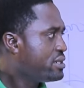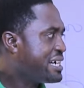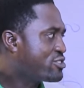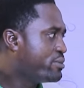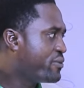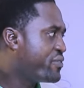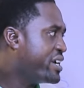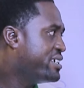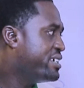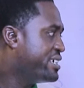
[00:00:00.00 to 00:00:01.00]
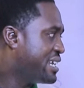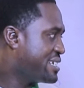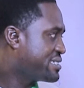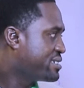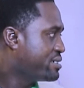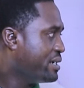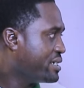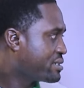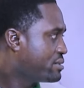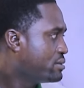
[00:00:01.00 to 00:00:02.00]
That should be fairly inelastic
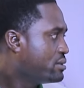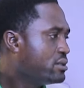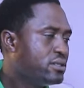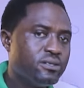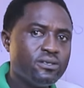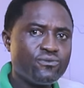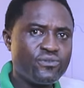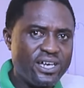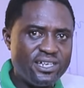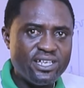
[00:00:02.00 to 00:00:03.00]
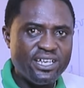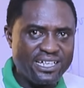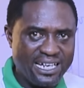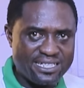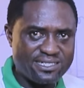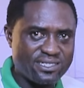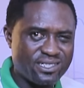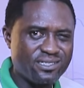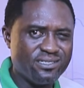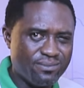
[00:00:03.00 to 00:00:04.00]
demand. Fairly
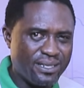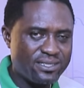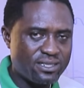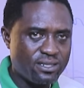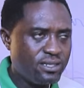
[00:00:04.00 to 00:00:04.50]
inelastic demand.